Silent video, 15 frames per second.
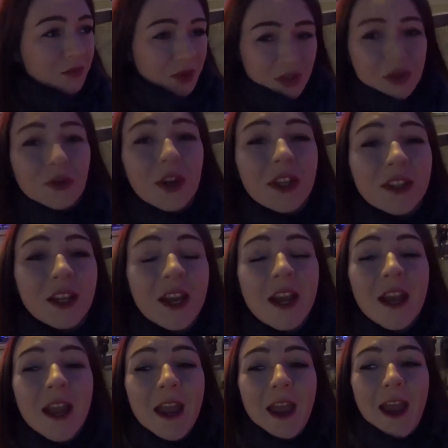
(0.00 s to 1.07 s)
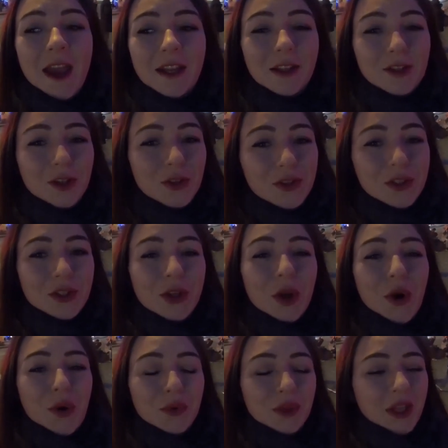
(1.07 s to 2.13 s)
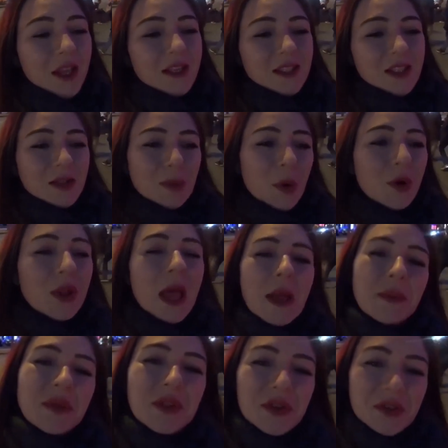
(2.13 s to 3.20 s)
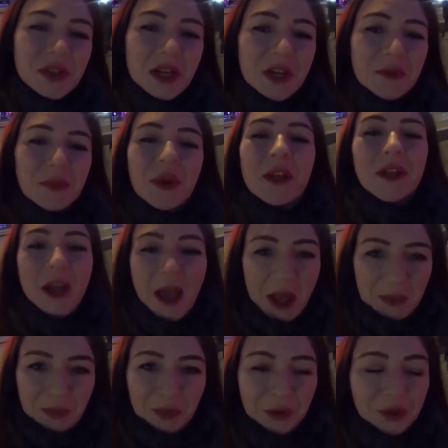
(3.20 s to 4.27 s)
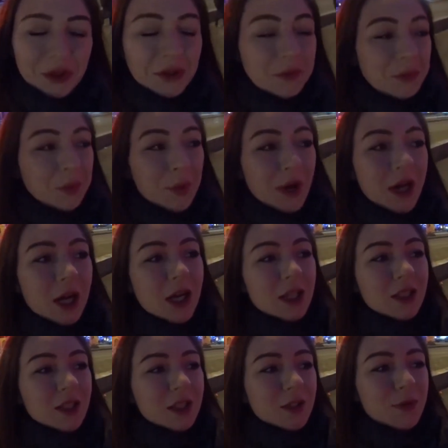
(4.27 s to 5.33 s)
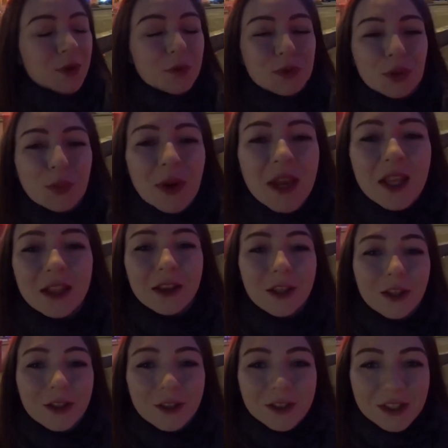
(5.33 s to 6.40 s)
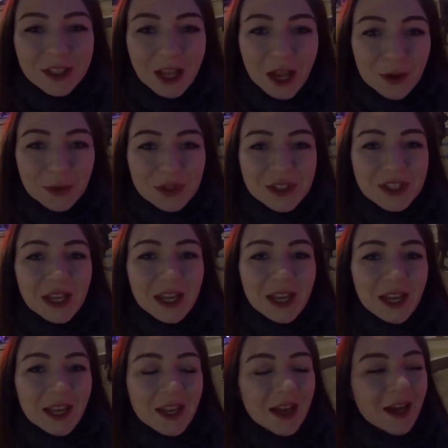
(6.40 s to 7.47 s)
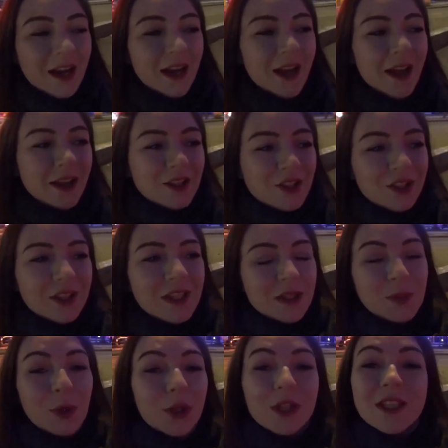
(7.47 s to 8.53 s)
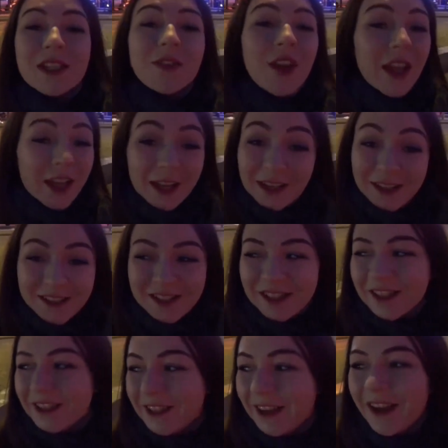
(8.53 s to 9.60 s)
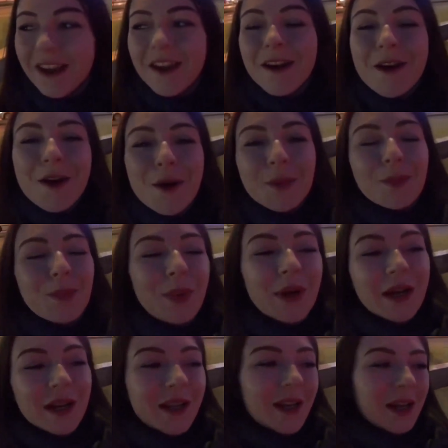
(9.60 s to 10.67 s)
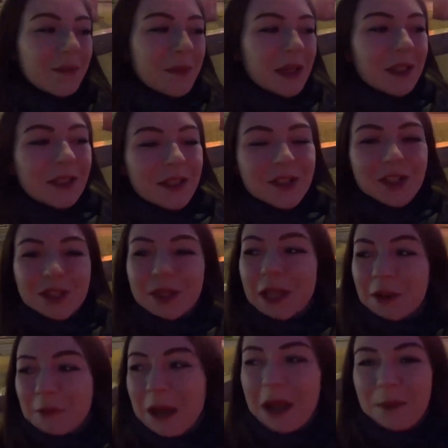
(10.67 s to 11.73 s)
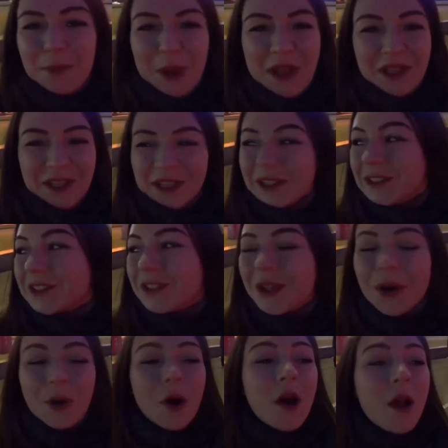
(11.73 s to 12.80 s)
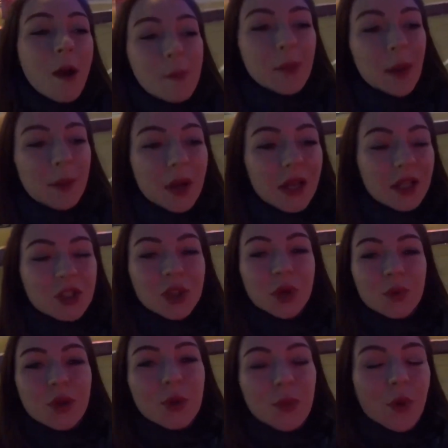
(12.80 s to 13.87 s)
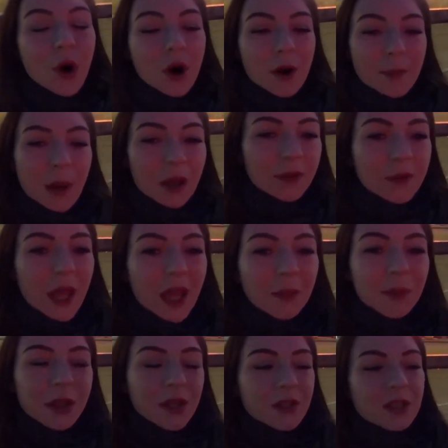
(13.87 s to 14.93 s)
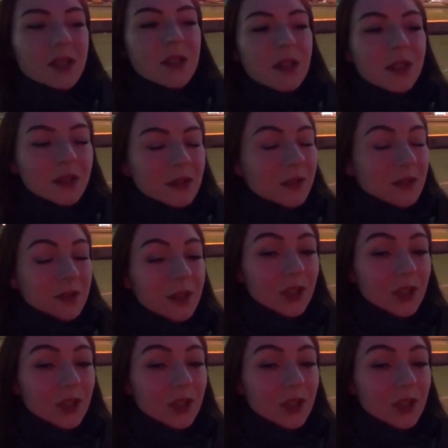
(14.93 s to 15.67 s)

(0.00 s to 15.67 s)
district, and it's also known as the small Amsterdam in Hamburg. Well, from the way it looks, I would say actually a small Las Vegas, but I mean, it's just like my opinion. So I'm gonna show you more about that because it